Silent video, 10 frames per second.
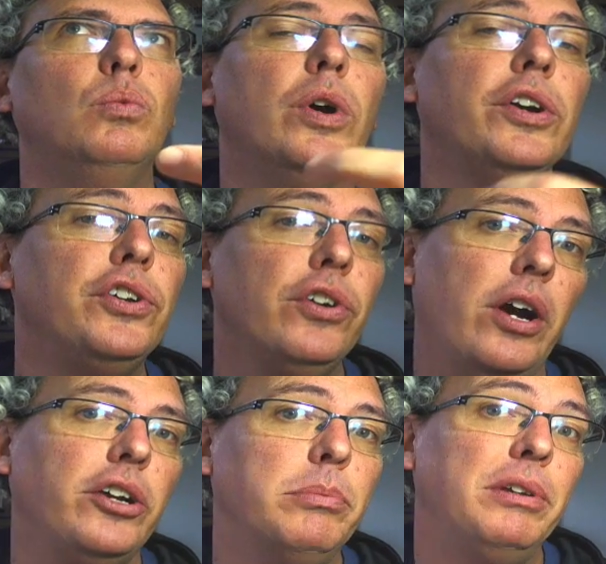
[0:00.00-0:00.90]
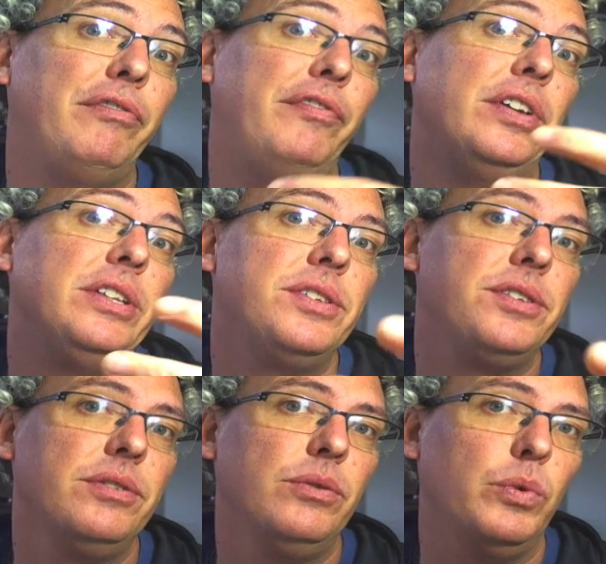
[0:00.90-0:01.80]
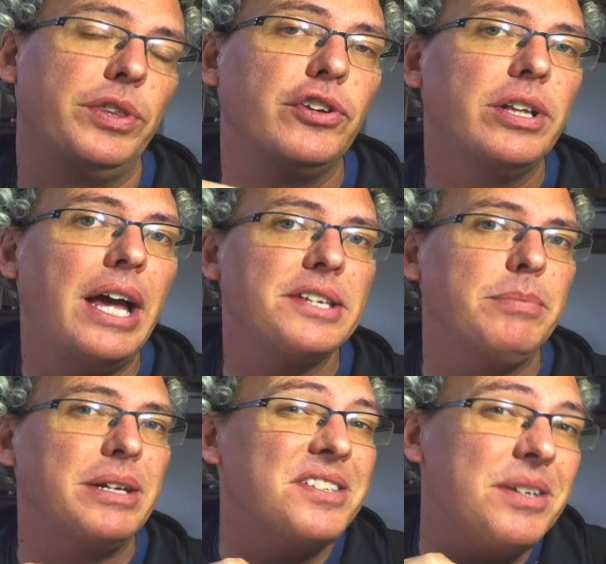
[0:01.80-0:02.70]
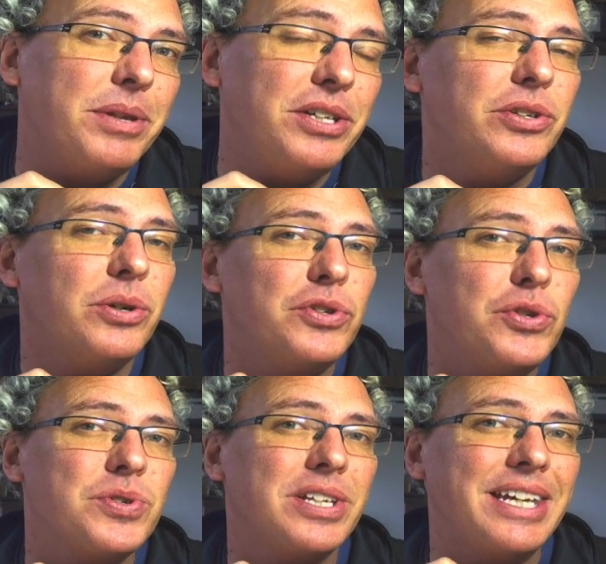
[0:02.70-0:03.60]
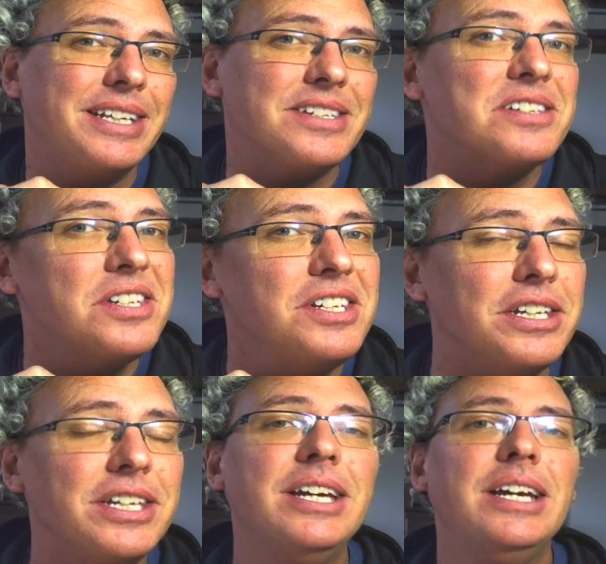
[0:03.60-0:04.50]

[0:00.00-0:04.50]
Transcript: where your argument fits with your classmates, something you don't usually get to see.